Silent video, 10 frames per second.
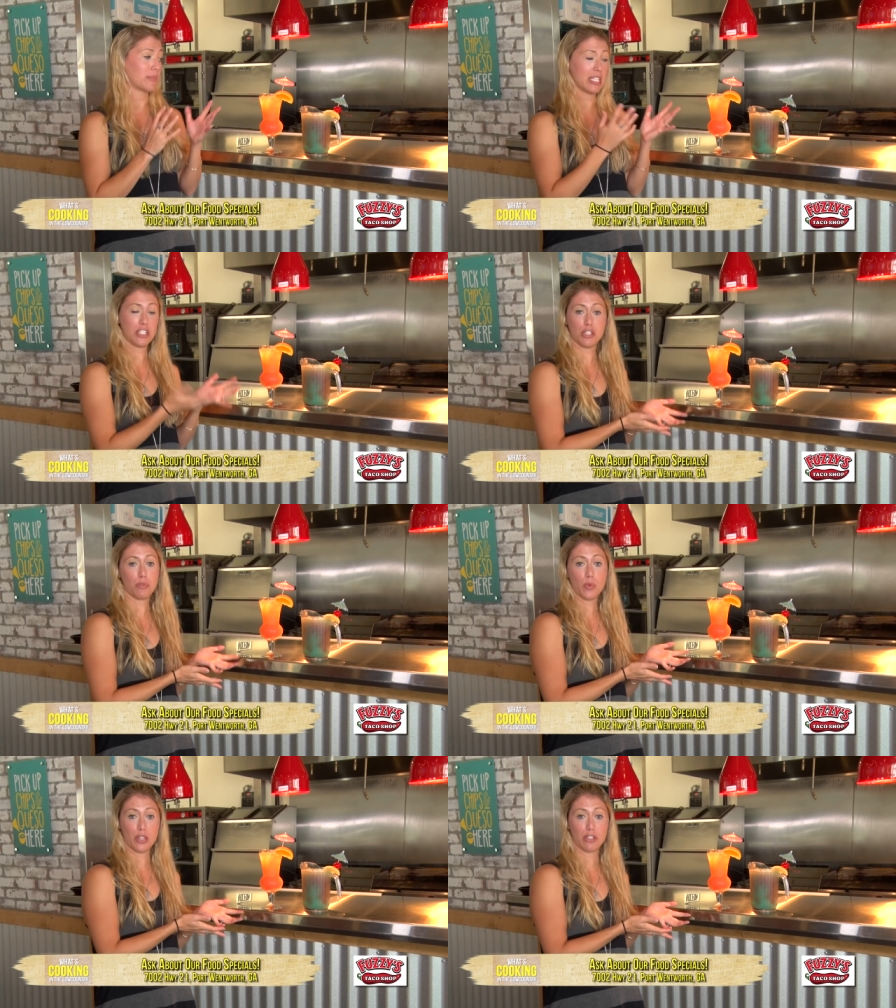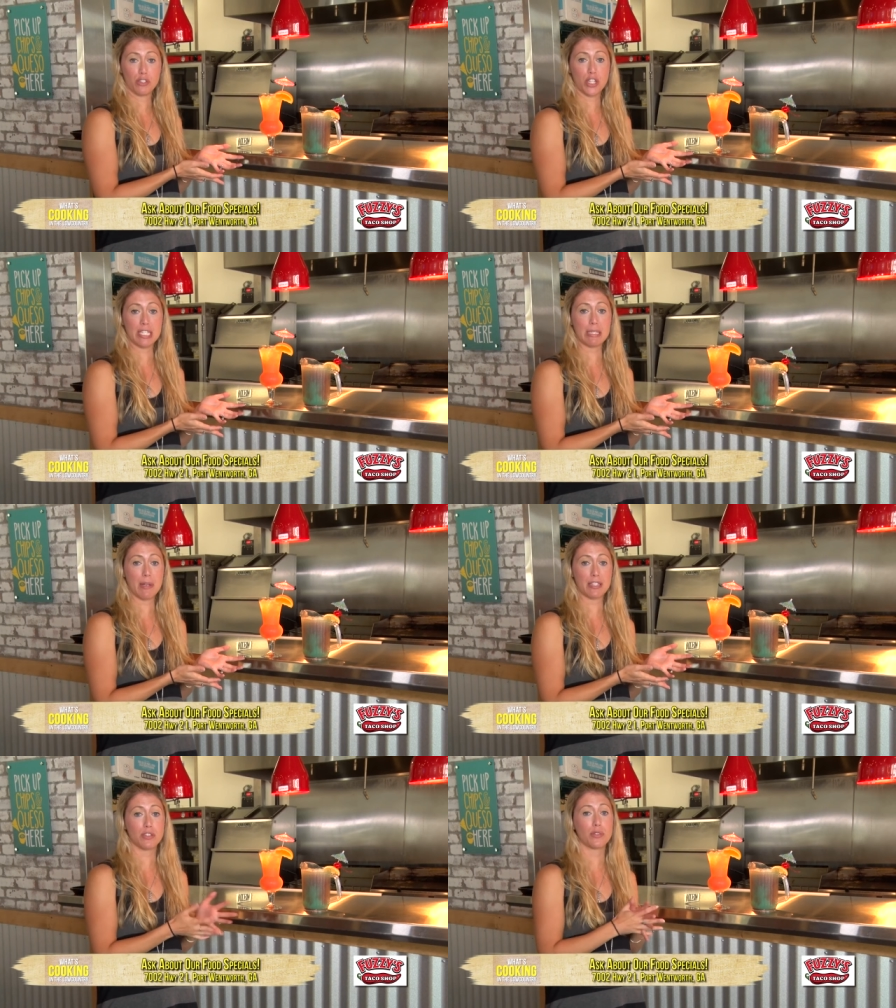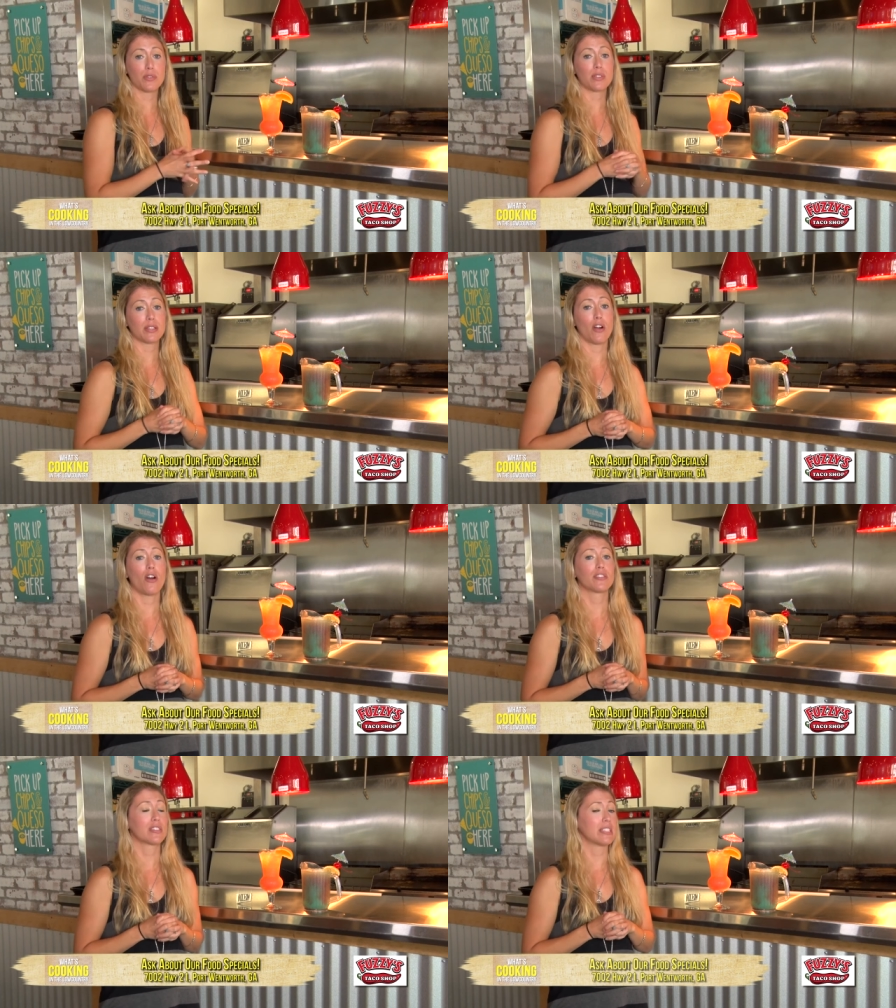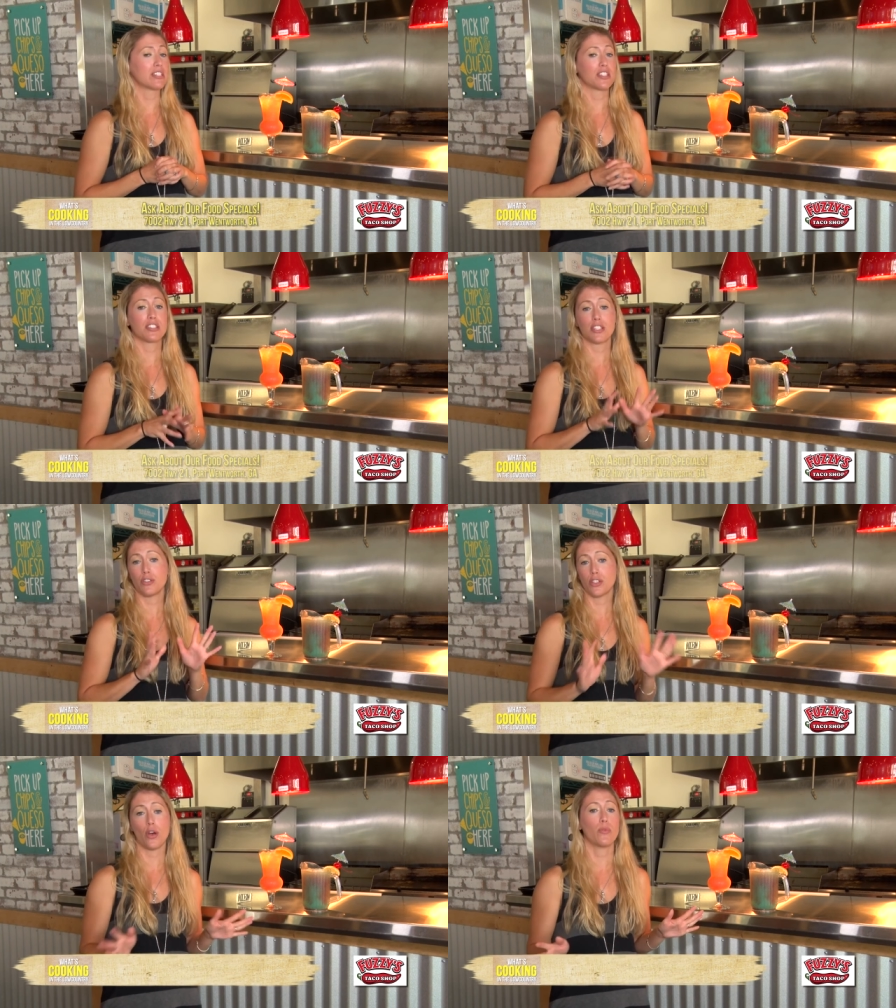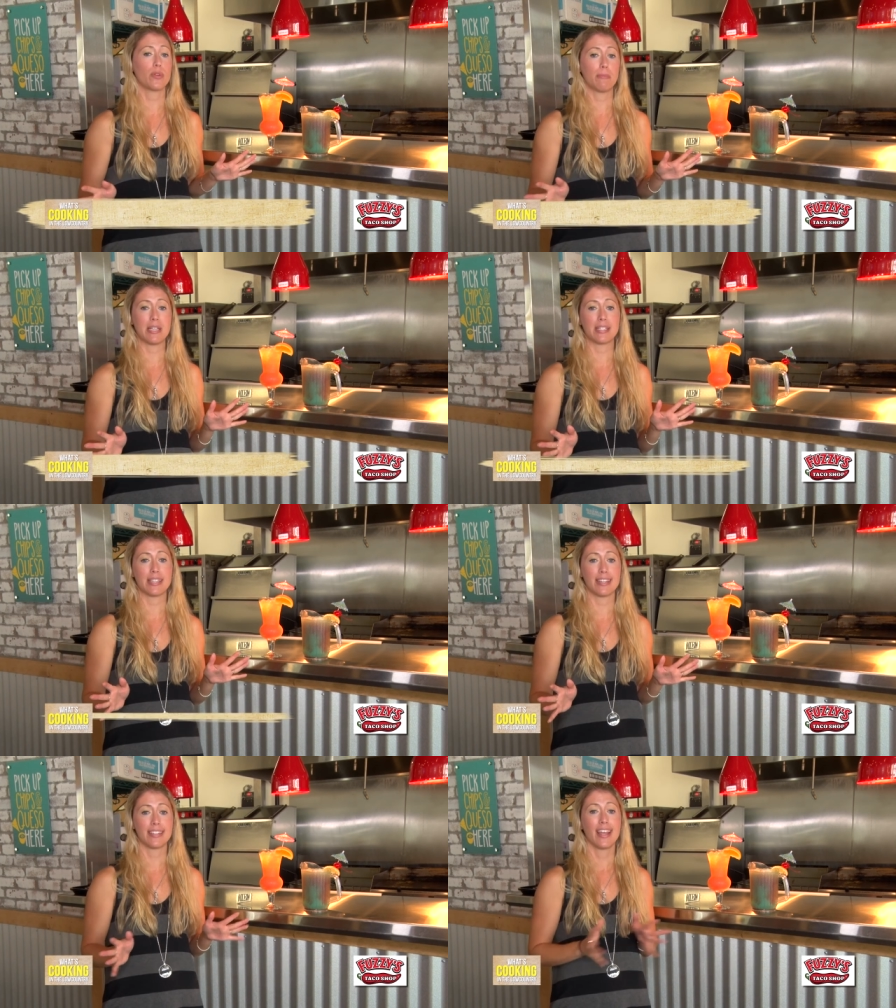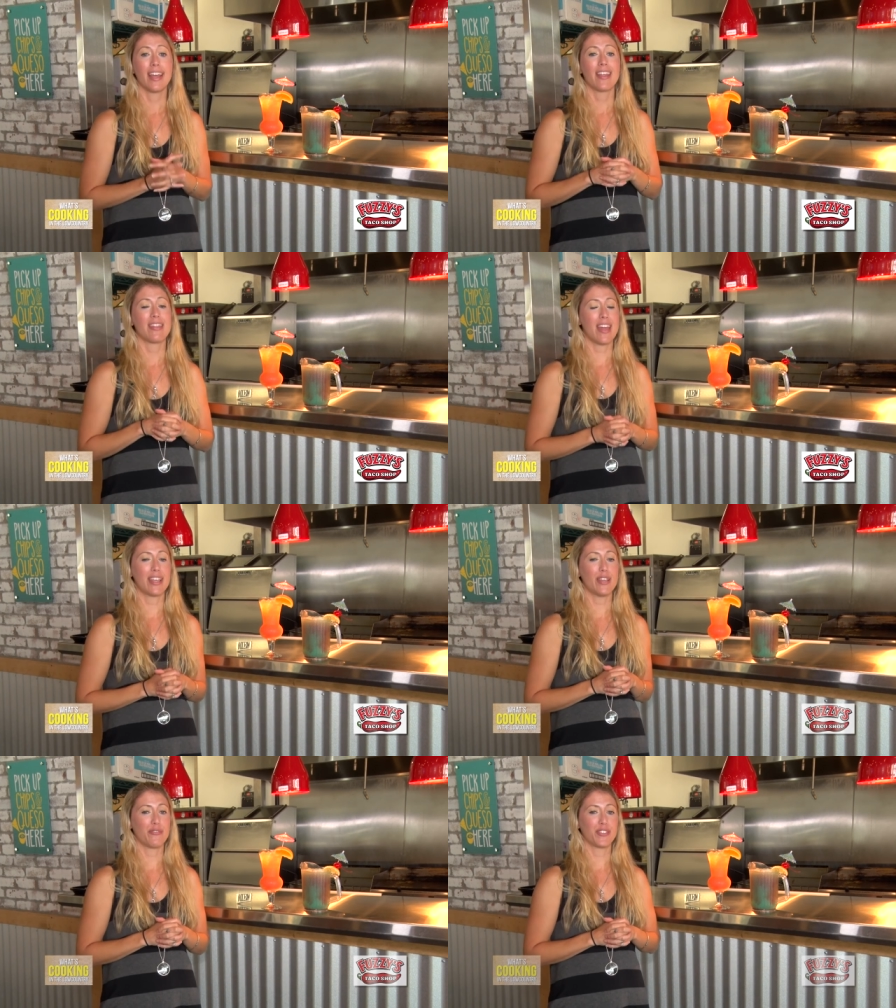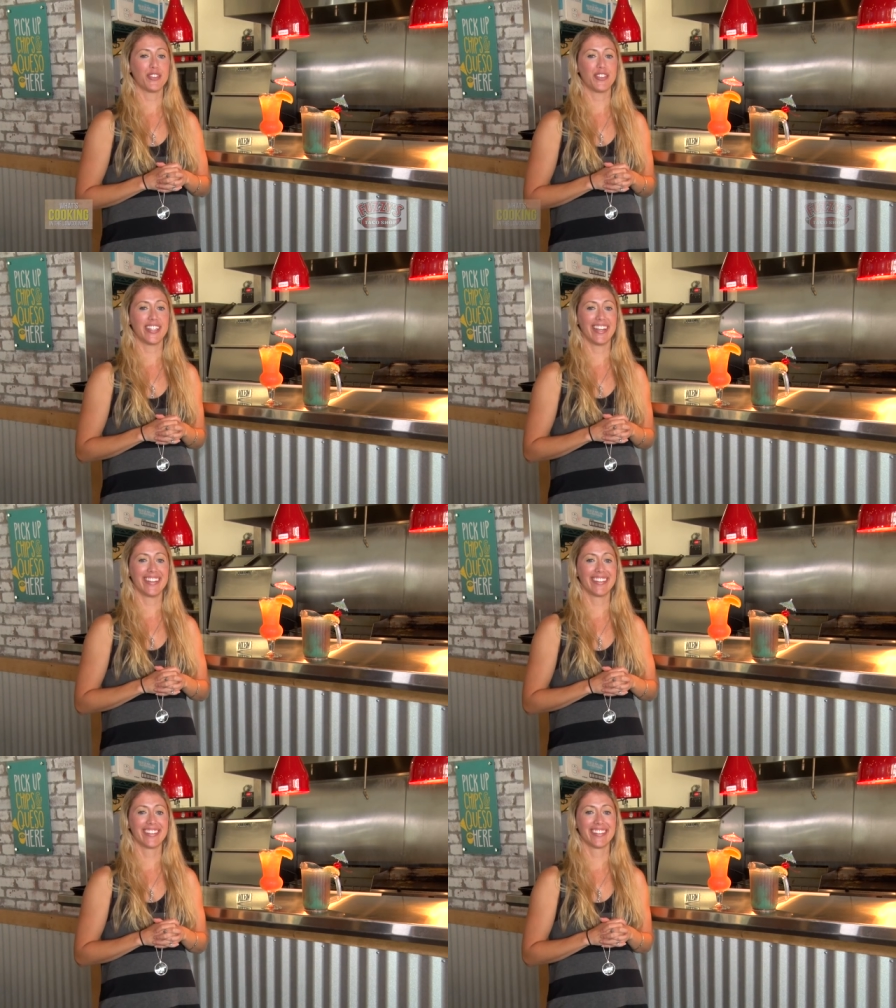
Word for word: get you one of their drink specials. They're all delicious. You don't want to miss it. Thank you for tuning in.